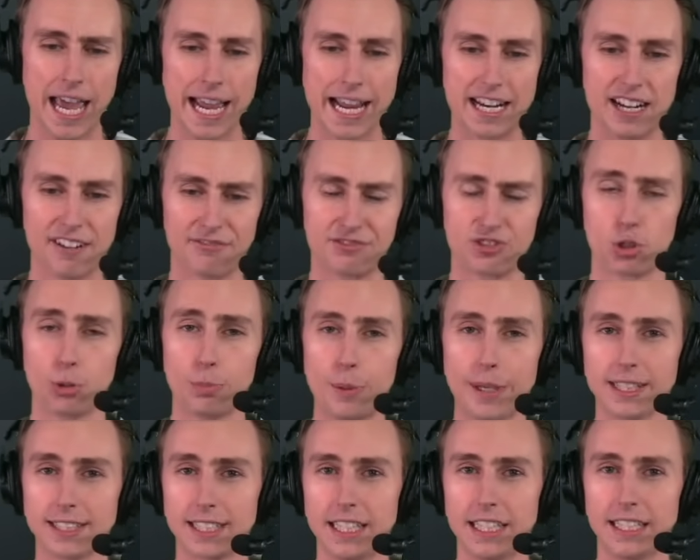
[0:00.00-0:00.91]
And if
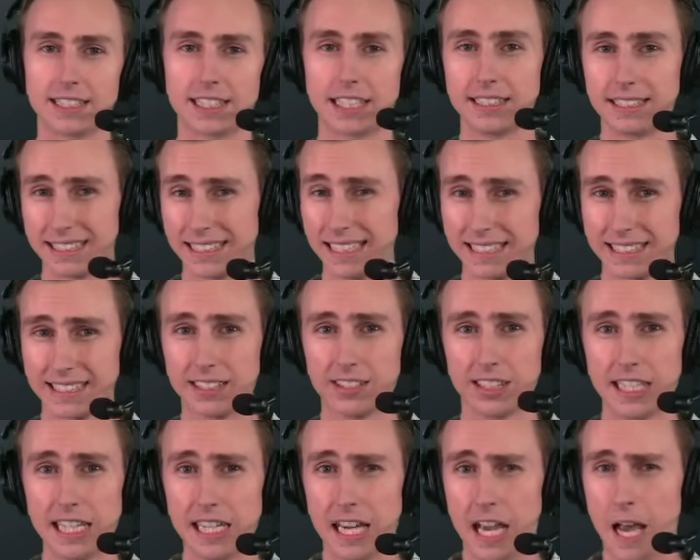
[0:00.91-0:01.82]
Trubisky is
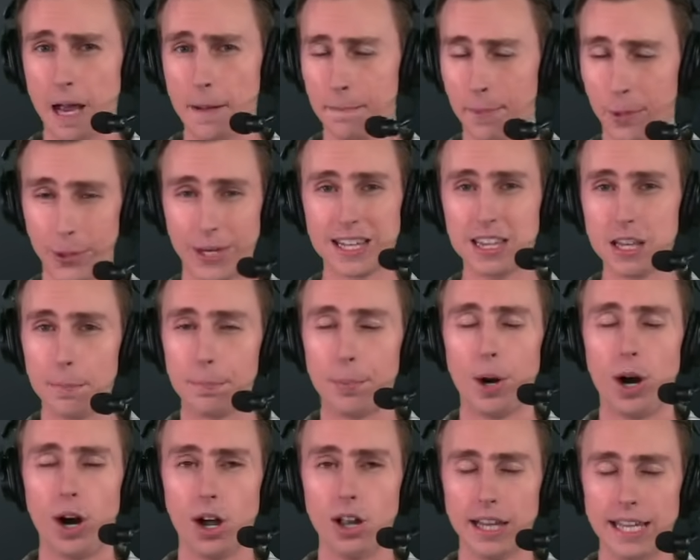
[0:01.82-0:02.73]
consistently putting the
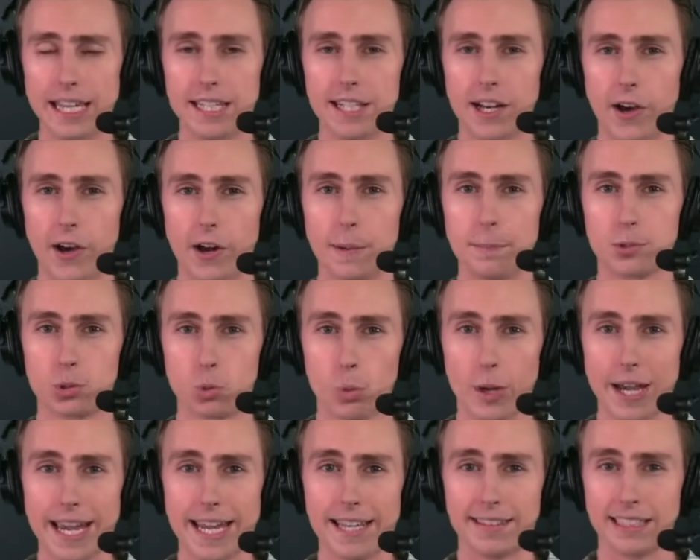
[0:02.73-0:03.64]
ball in harm's
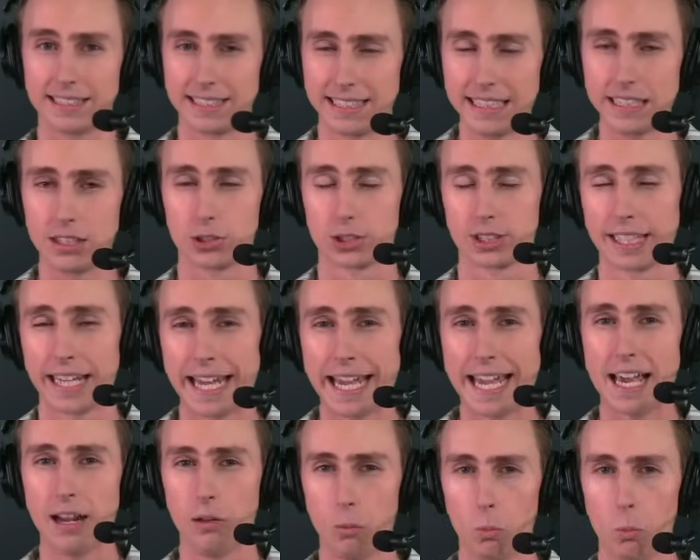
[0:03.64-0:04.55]
way, the Steelers
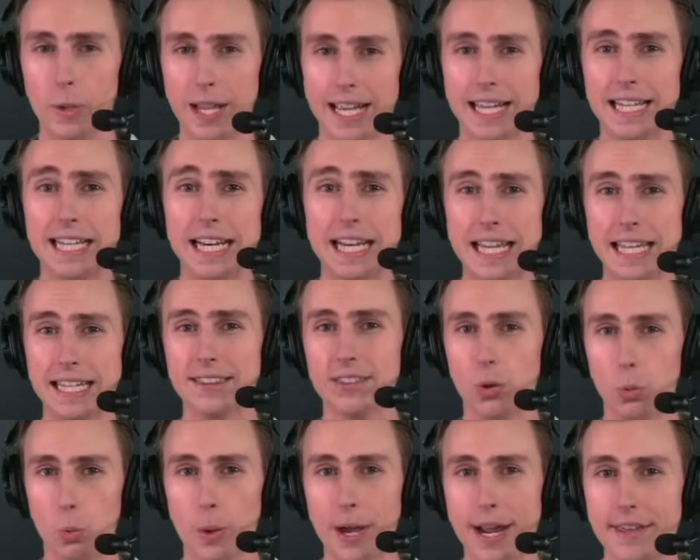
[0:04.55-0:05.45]
can't win in
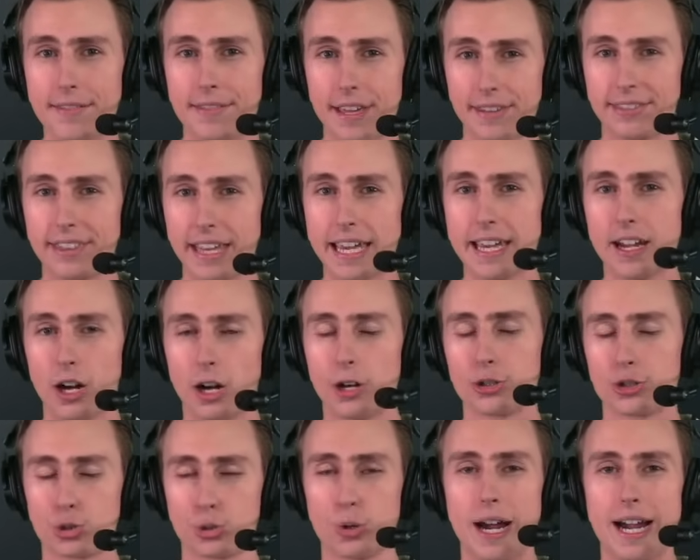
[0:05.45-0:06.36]
the way that they
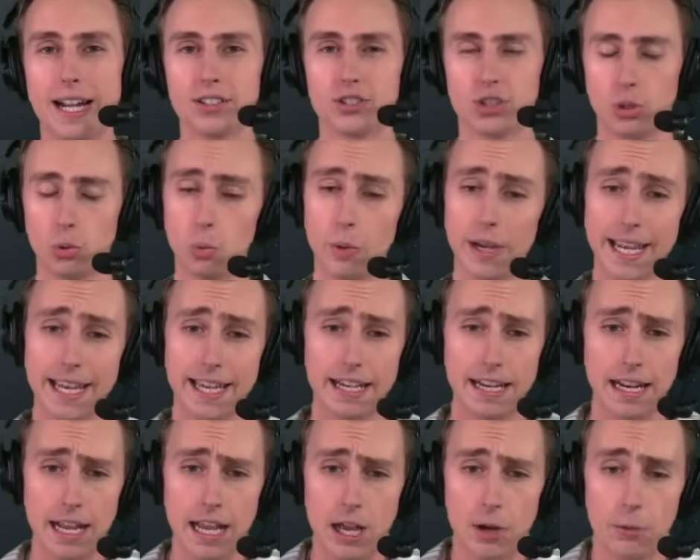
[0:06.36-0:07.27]
are trying to
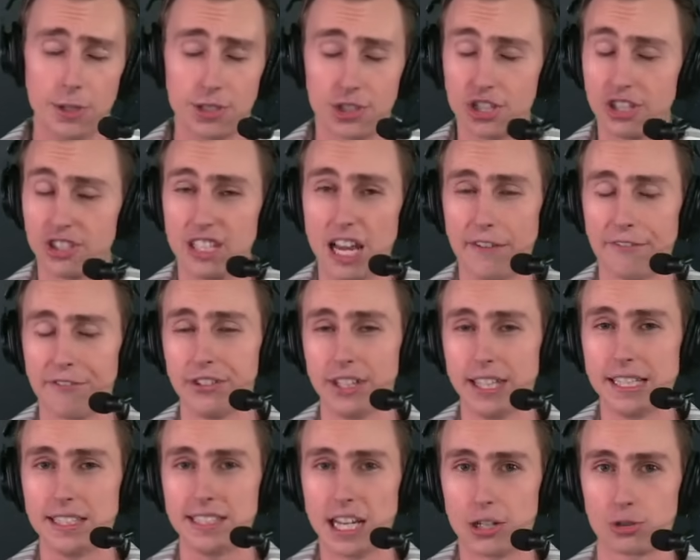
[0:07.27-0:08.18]
win, which is
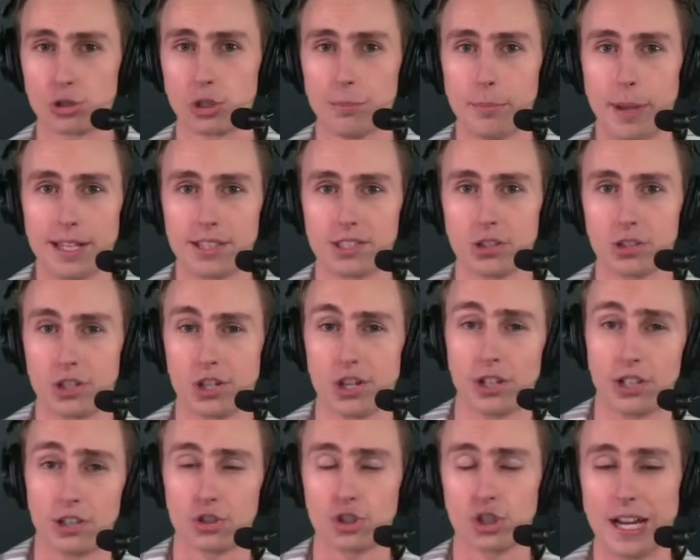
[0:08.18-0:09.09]
definitely detrimental
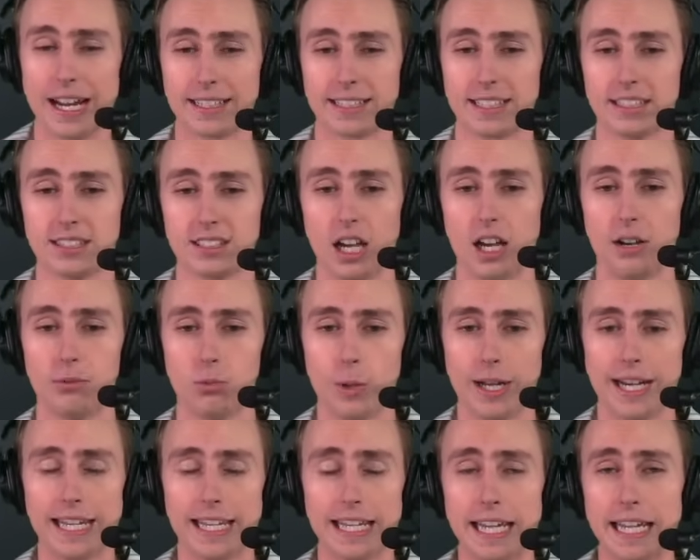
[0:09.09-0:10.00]
to their chances of
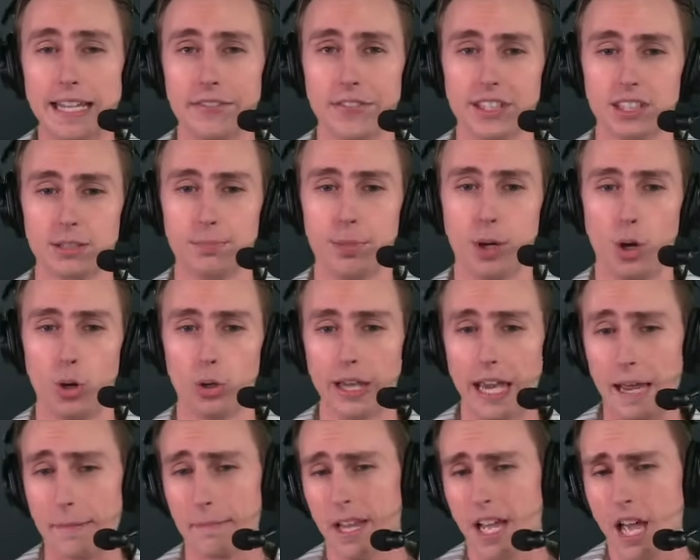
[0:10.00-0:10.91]
winning in this ball
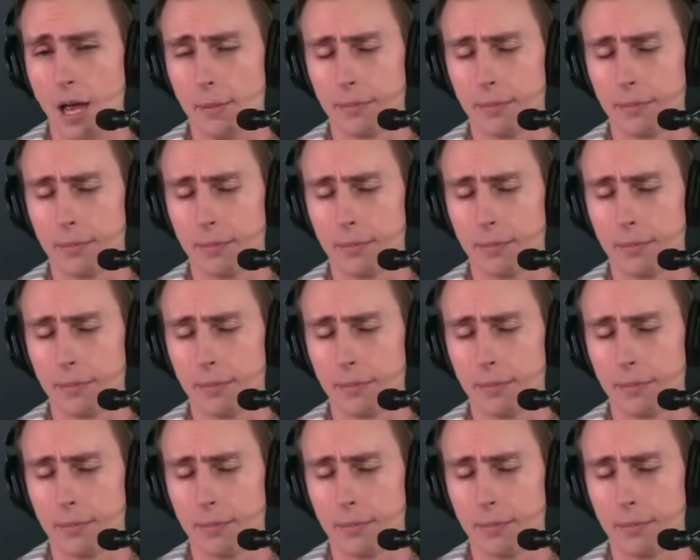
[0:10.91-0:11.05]
game.